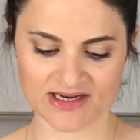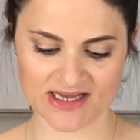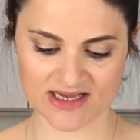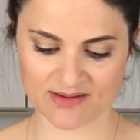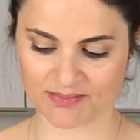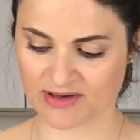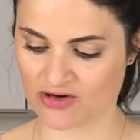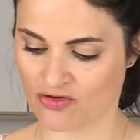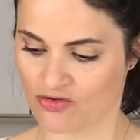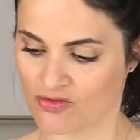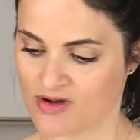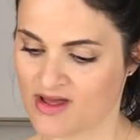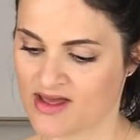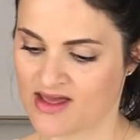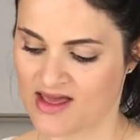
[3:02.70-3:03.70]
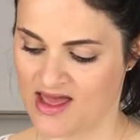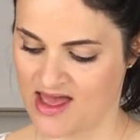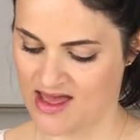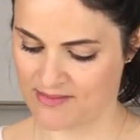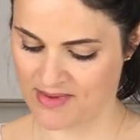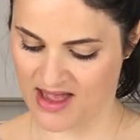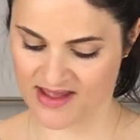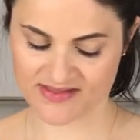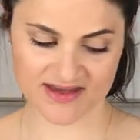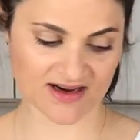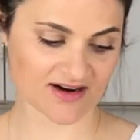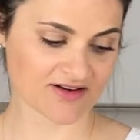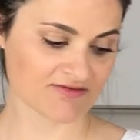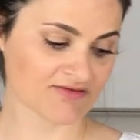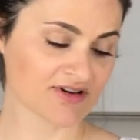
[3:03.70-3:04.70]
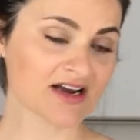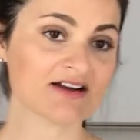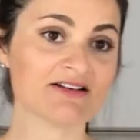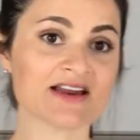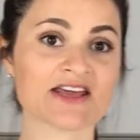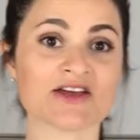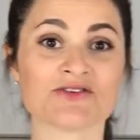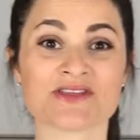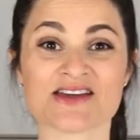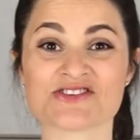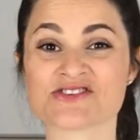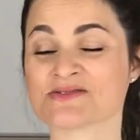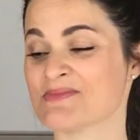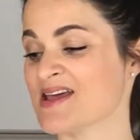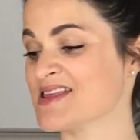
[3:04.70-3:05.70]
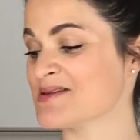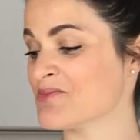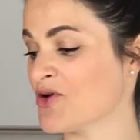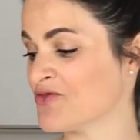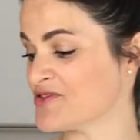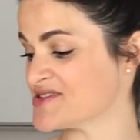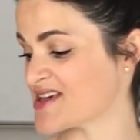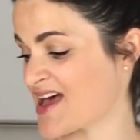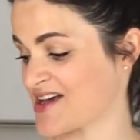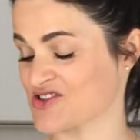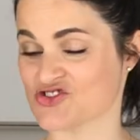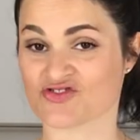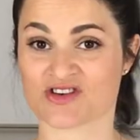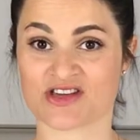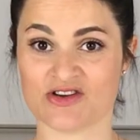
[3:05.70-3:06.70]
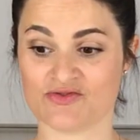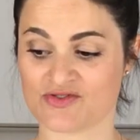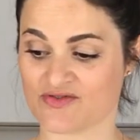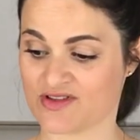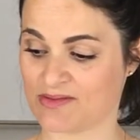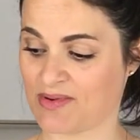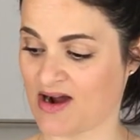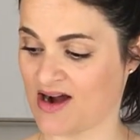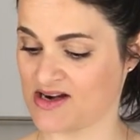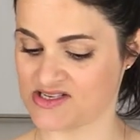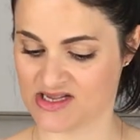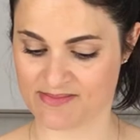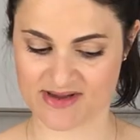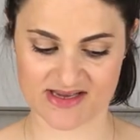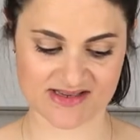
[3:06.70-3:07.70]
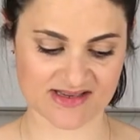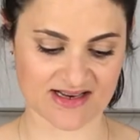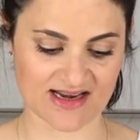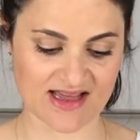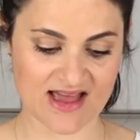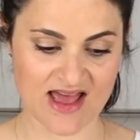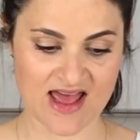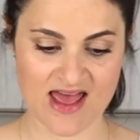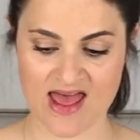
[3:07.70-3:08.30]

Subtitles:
the link below, and they're really, really cute. They just made the muffins extra cute for the party, basically.